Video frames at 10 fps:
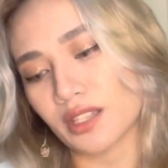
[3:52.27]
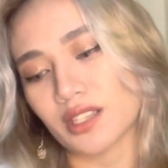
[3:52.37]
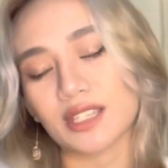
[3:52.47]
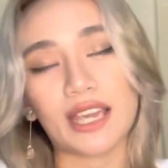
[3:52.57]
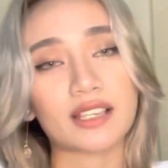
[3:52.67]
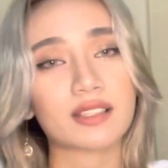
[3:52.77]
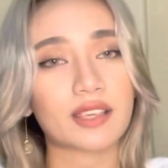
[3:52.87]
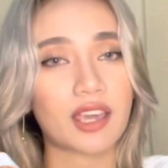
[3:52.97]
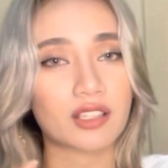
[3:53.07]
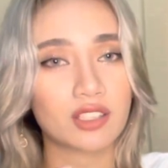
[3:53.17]
the size
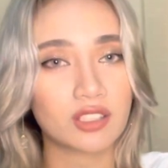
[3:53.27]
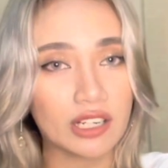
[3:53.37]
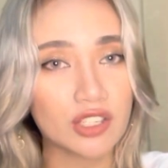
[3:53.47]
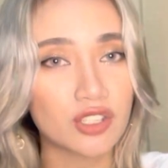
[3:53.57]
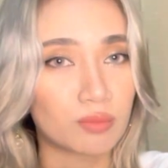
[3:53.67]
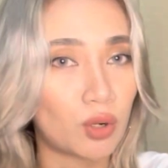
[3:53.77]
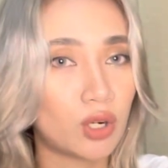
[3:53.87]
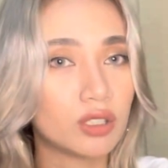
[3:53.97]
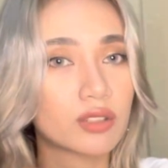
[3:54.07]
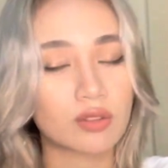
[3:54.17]
extra
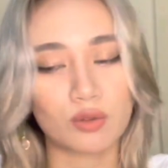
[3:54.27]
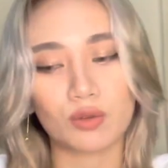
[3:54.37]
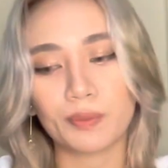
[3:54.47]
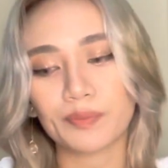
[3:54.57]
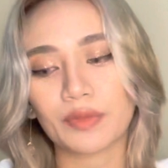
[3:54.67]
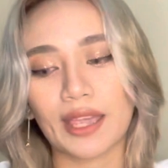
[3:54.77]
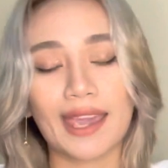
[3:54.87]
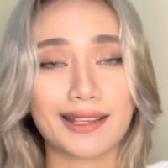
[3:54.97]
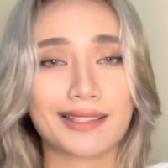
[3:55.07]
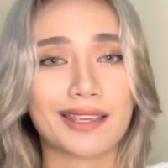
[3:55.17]
small. So,
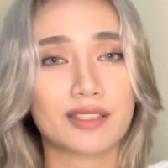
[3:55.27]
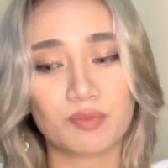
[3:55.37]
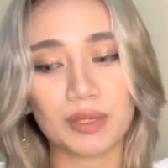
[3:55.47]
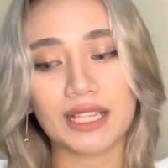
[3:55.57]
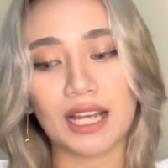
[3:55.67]
XS